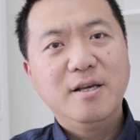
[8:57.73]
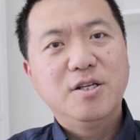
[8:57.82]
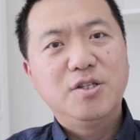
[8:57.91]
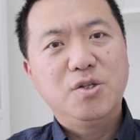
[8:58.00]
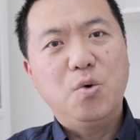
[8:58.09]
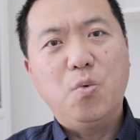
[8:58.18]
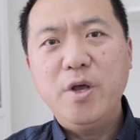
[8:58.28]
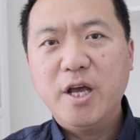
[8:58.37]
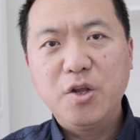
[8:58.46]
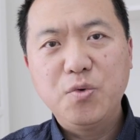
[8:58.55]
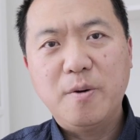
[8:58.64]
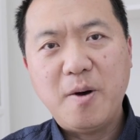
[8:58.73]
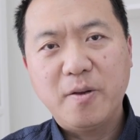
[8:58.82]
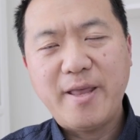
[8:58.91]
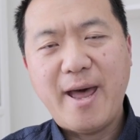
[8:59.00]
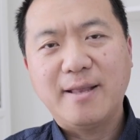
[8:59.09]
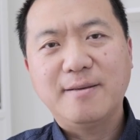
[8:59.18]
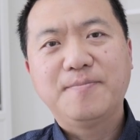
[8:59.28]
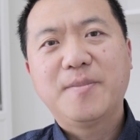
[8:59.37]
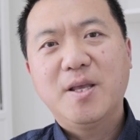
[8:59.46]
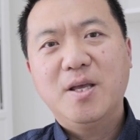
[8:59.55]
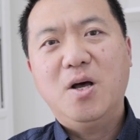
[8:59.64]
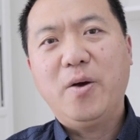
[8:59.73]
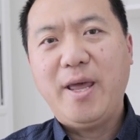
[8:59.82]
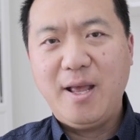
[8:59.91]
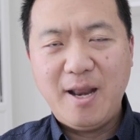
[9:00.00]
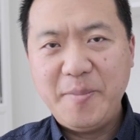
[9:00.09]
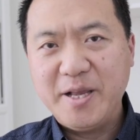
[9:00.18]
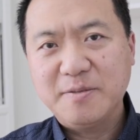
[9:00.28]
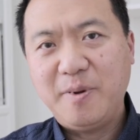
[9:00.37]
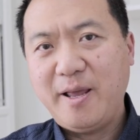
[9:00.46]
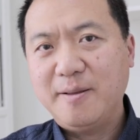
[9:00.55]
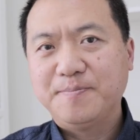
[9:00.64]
So what are you gonna do about that? Okay, let me explain.